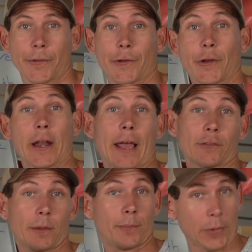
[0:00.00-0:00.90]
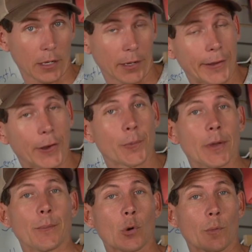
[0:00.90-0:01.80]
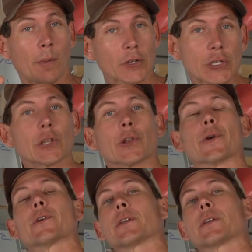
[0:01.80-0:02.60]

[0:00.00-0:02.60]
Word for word: You're going to have to be a little bit more muscular